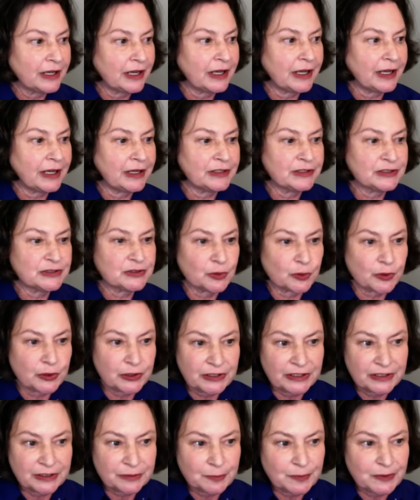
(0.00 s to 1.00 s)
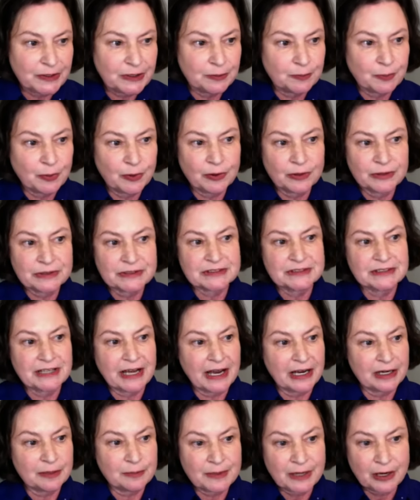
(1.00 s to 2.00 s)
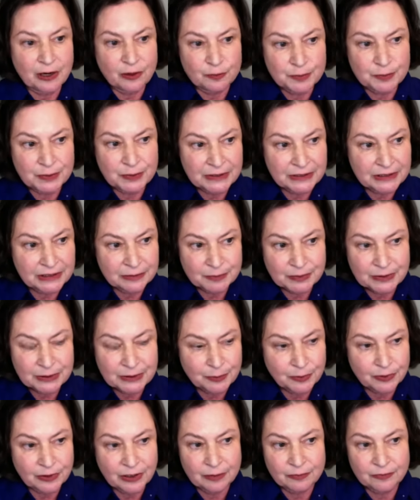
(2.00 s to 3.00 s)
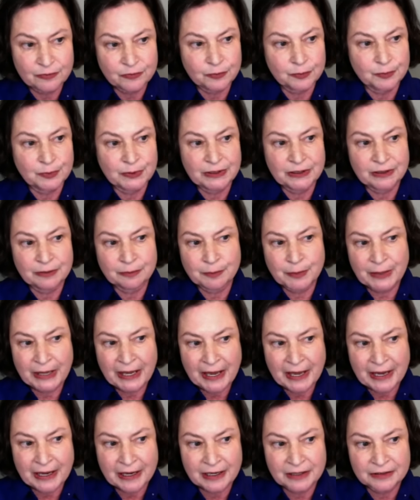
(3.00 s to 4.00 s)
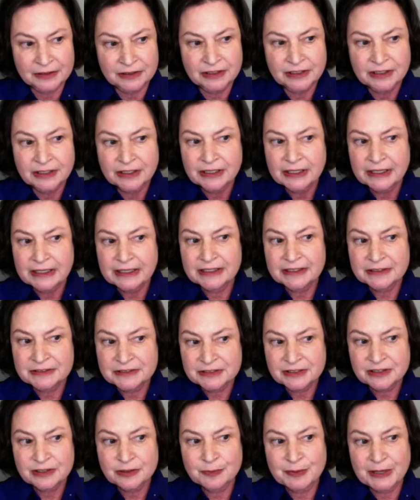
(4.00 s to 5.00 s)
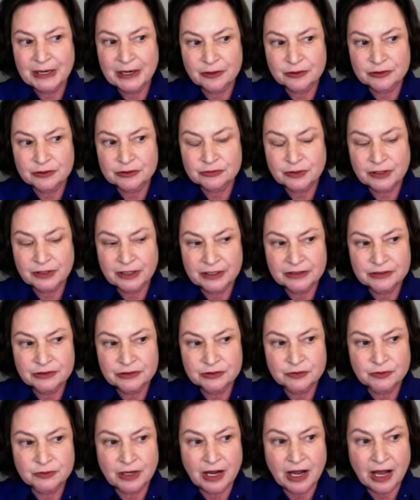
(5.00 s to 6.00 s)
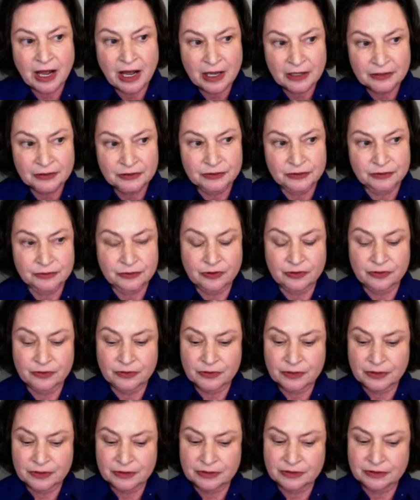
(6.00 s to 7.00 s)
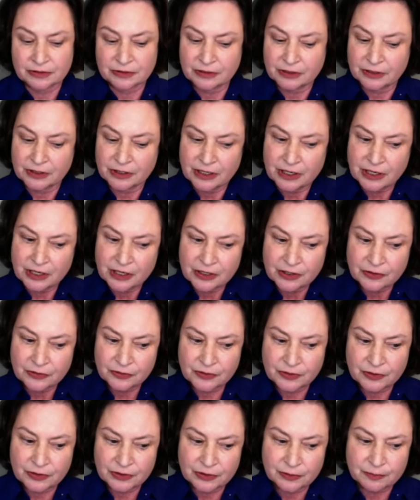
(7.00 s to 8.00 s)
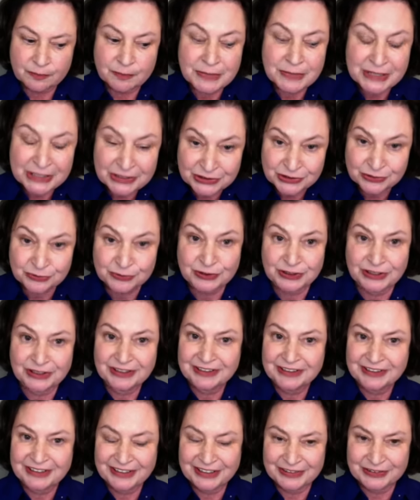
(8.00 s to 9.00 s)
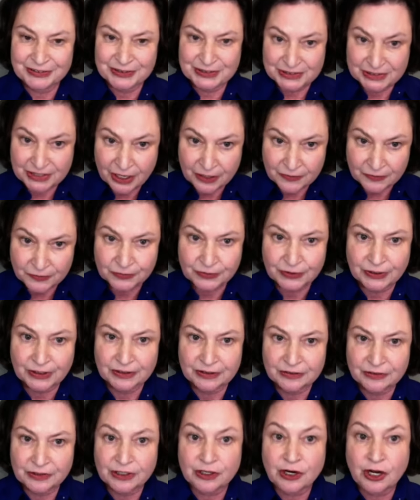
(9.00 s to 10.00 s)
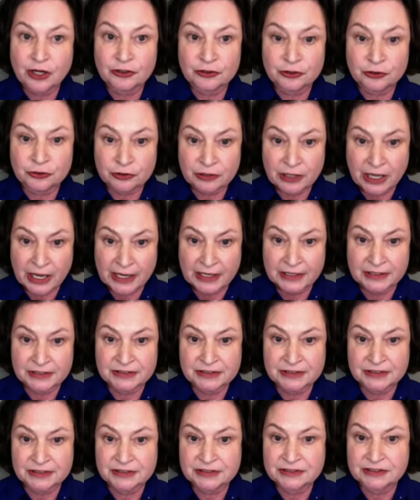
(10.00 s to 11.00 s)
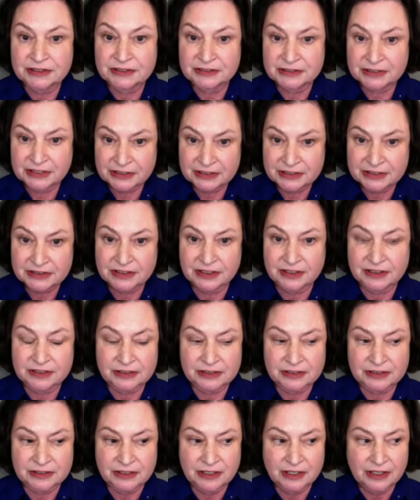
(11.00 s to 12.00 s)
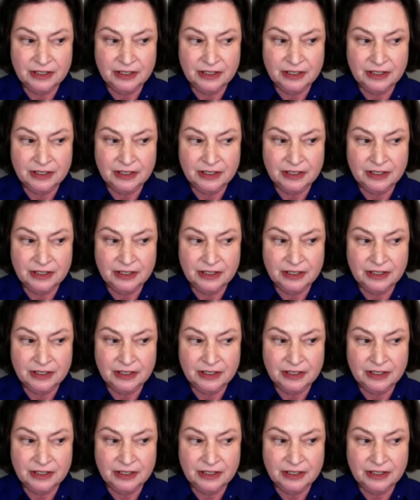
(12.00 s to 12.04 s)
exhorting people, it's not about beating people up for being bad. It's about trying to honor the the misery and the suffering that underlies statistics